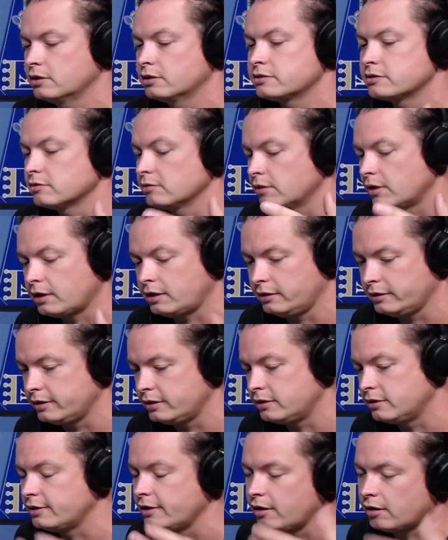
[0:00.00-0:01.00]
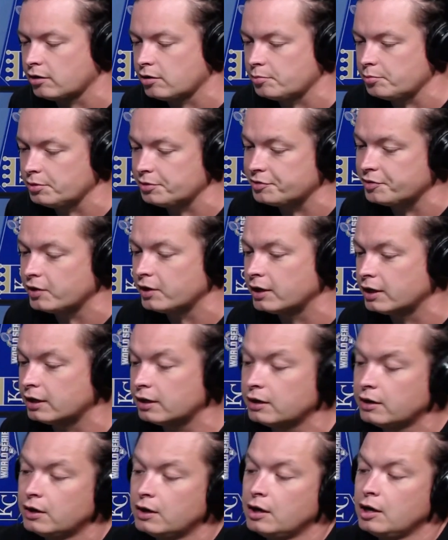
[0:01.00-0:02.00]
So luckily he did the honorable thing,
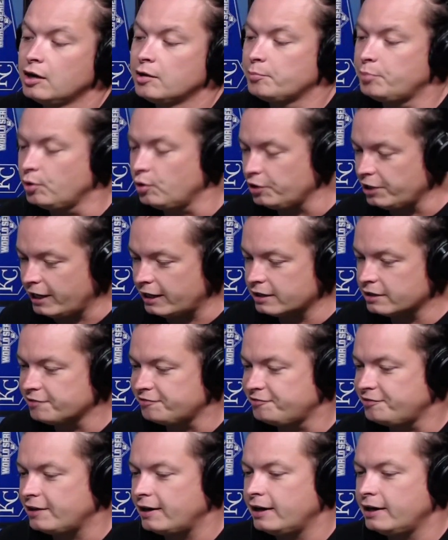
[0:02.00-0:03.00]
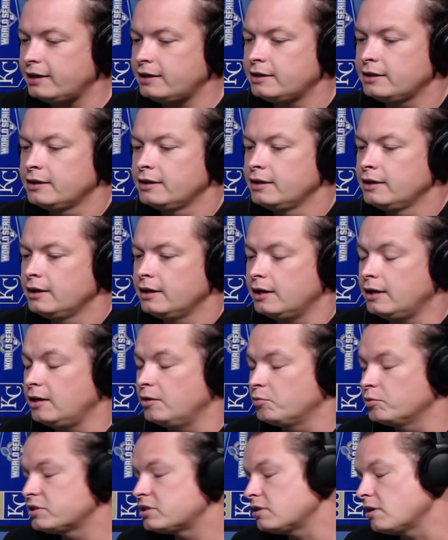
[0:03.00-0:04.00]
pulled out of the fight.
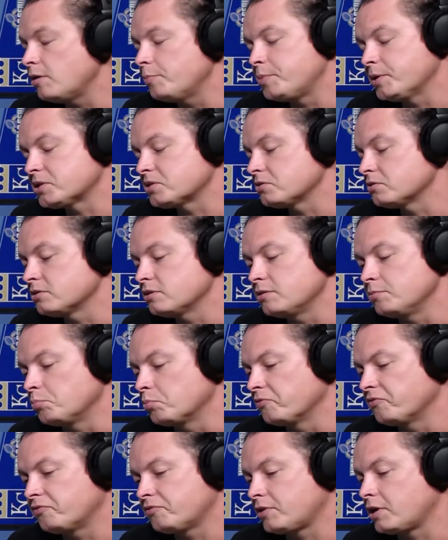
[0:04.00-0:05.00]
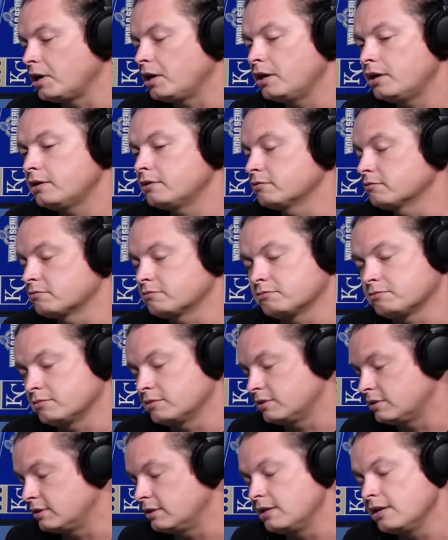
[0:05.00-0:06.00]
We saw pictures of the cut.
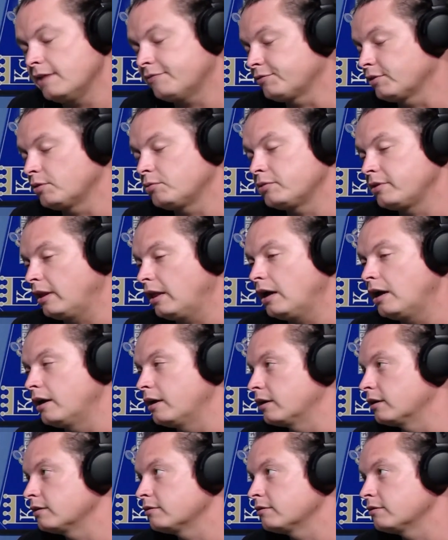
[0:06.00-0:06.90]
Definitely wasn't lying.